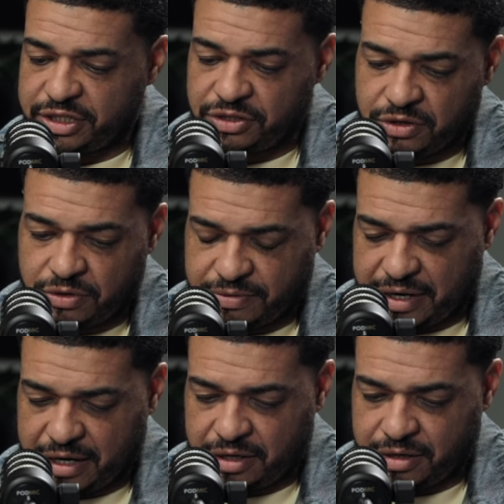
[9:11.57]
You
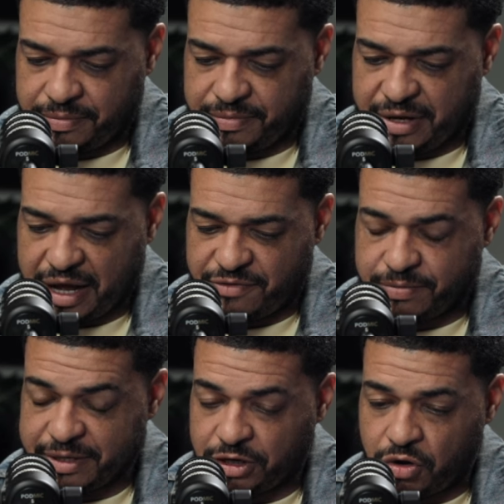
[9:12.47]
know,
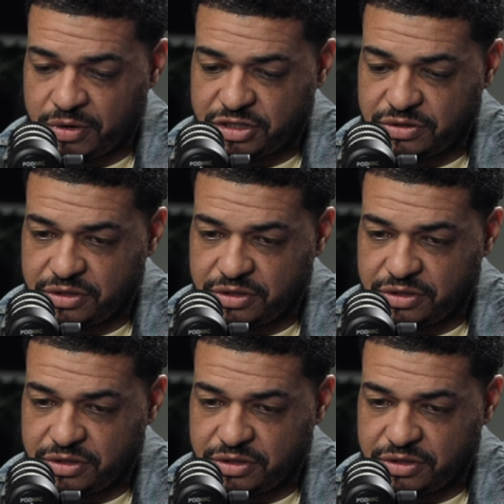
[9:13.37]
I've been going to,